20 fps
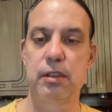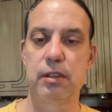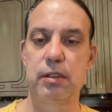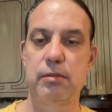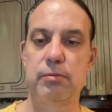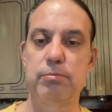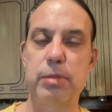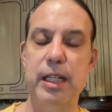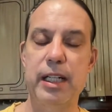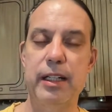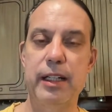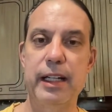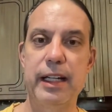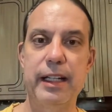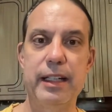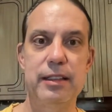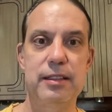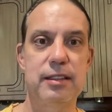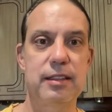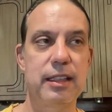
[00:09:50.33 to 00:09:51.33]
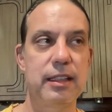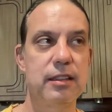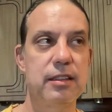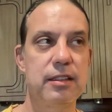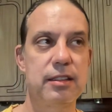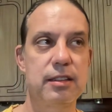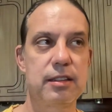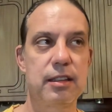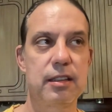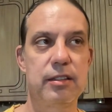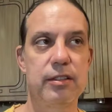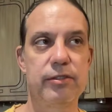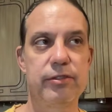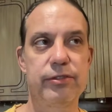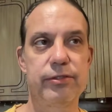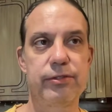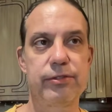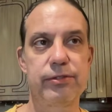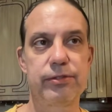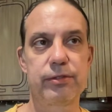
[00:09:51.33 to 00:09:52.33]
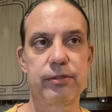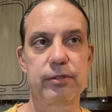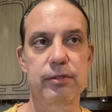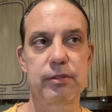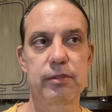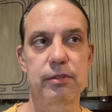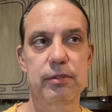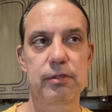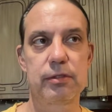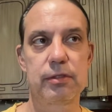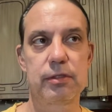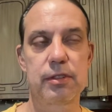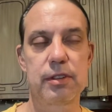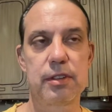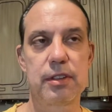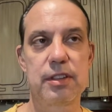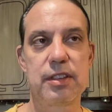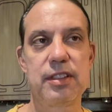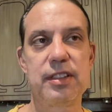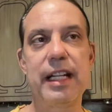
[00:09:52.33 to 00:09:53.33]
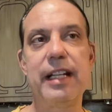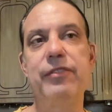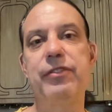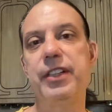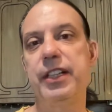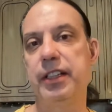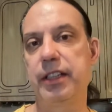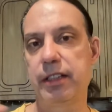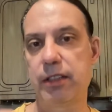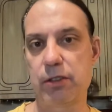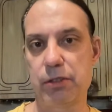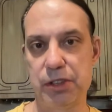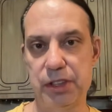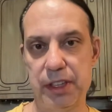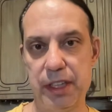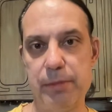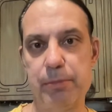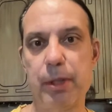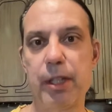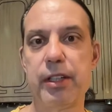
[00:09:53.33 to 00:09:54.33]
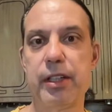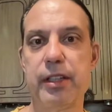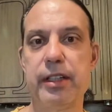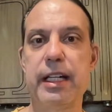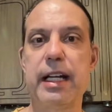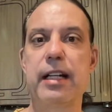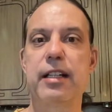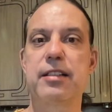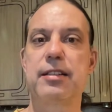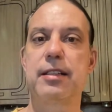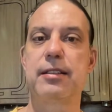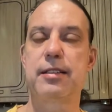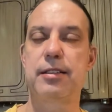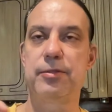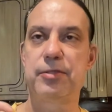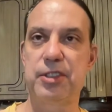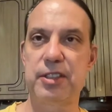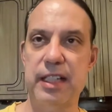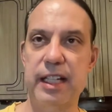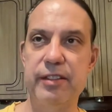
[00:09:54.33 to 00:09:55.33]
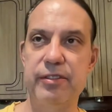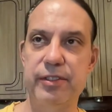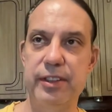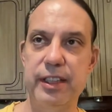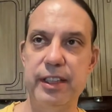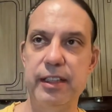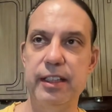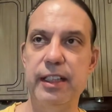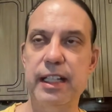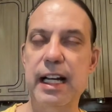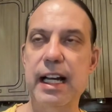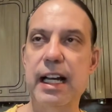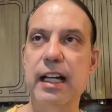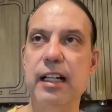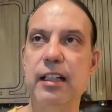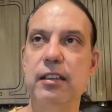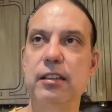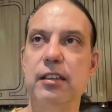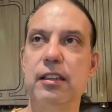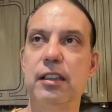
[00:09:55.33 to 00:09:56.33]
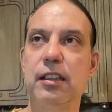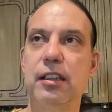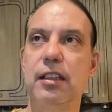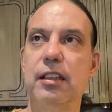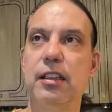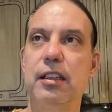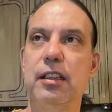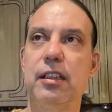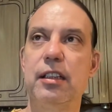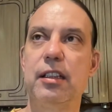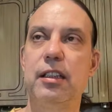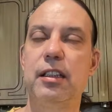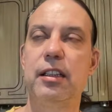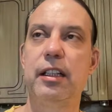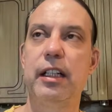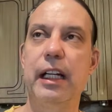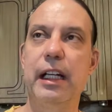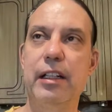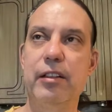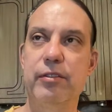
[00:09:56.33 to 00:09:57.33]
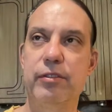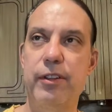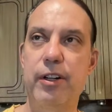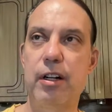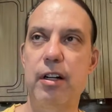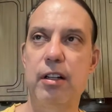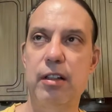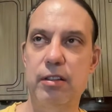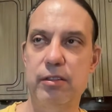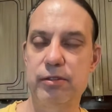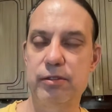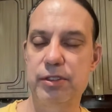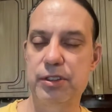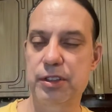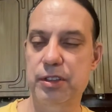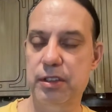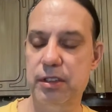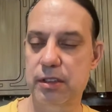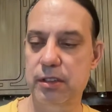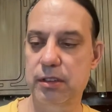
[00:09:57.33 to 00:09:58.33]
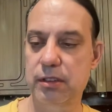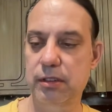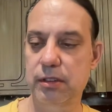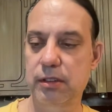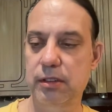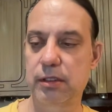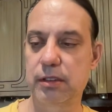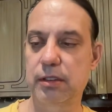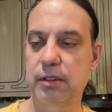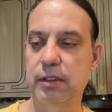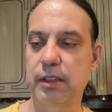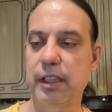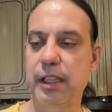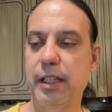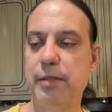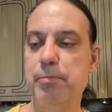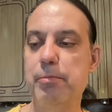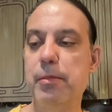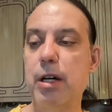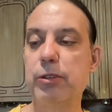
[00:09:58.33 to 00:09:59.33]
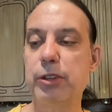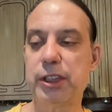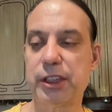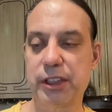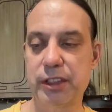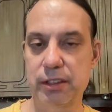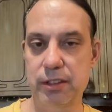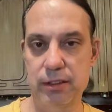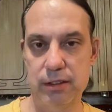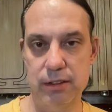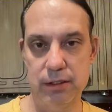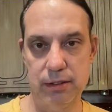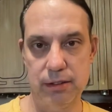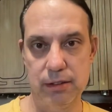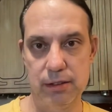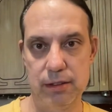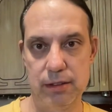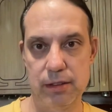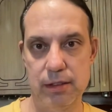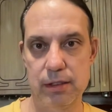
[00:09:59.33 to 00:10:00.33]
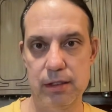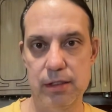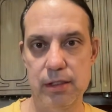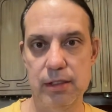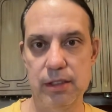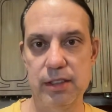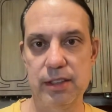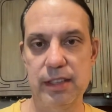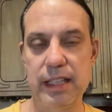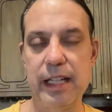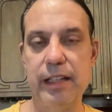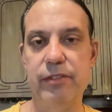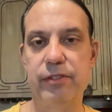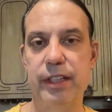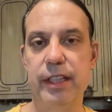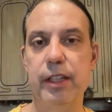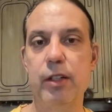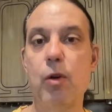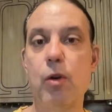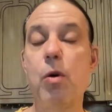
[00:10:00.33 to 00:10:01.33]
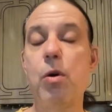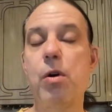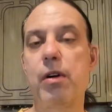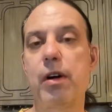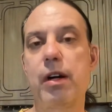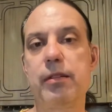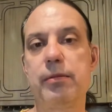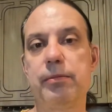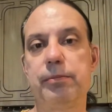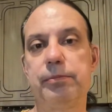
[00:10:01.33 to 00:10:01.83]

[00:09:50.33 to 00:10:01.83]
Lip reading: but a sense of safety that goes deeper than that, a sense of safety that involves emotional safety, or